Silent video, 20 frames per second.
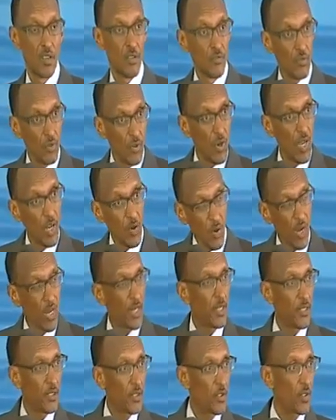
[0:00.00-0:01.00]
we were
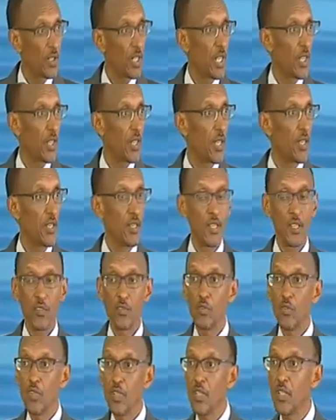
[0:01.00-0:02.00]
working together
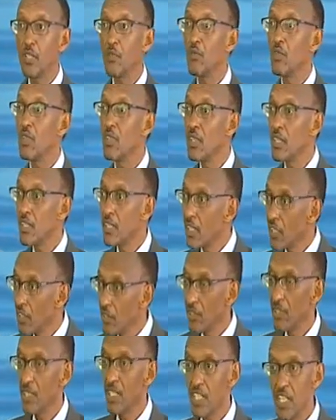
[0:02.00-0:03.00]
to deal with the
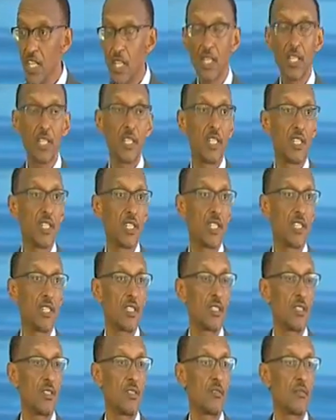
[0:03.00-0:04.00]
security
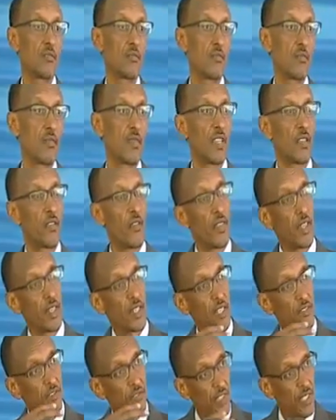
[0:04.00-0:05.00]
challenges
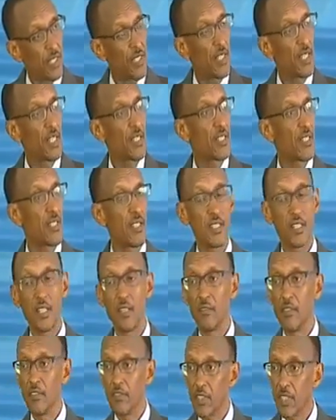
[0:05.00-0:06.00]
that affect us, that
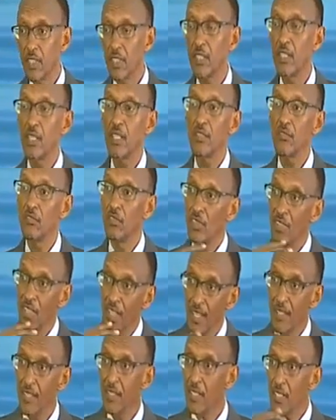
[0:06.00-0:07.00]
have affected us for the
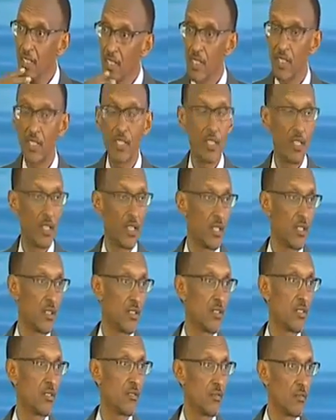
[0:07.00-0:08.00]
last 18
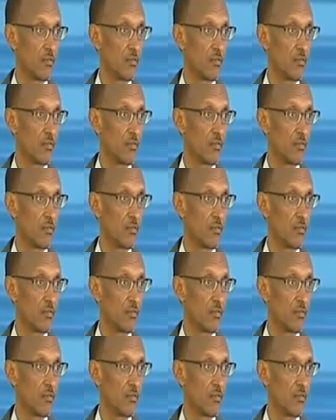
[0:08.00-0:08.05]
years.